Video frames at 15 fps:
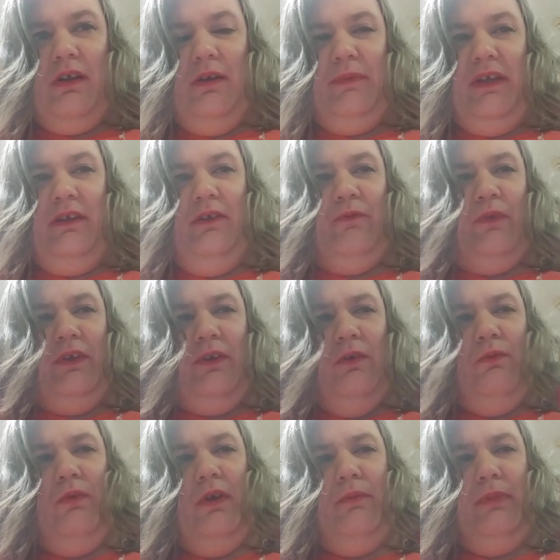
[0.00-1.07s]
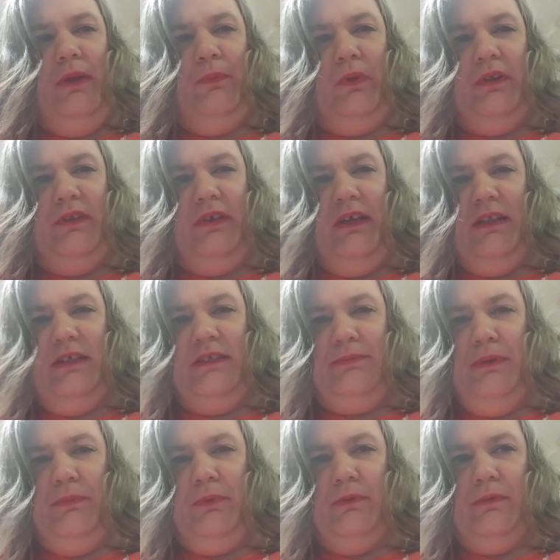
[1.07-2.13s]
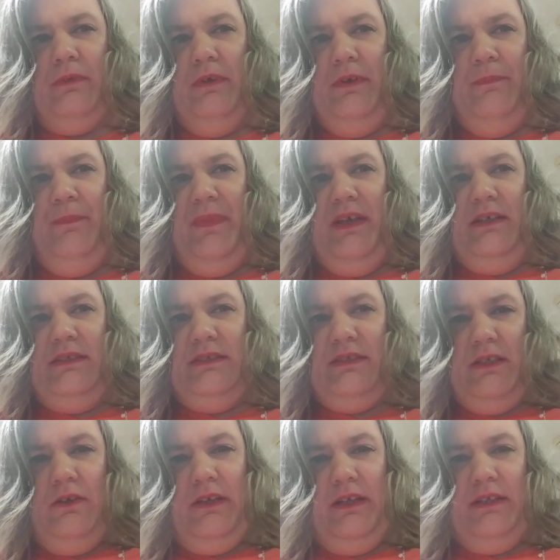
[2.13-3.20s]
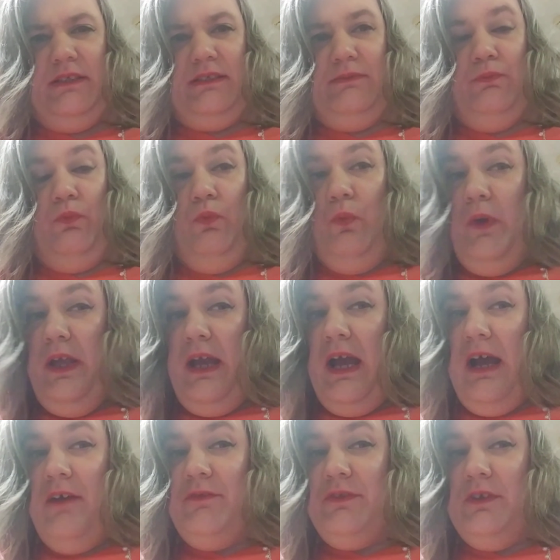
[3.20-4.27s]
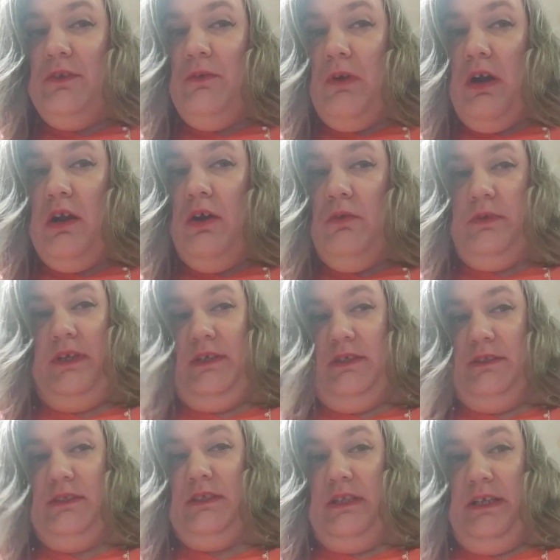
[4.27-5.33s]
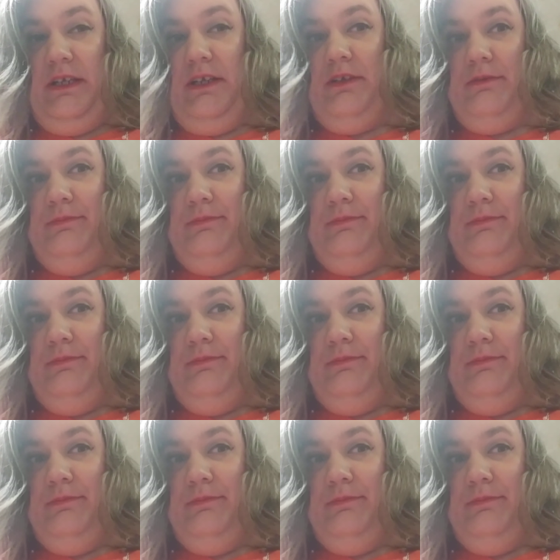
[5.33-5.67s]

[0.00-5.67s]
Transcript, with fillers: I mean, if we don't want people to take these people serious, we have to do our own house cleaning.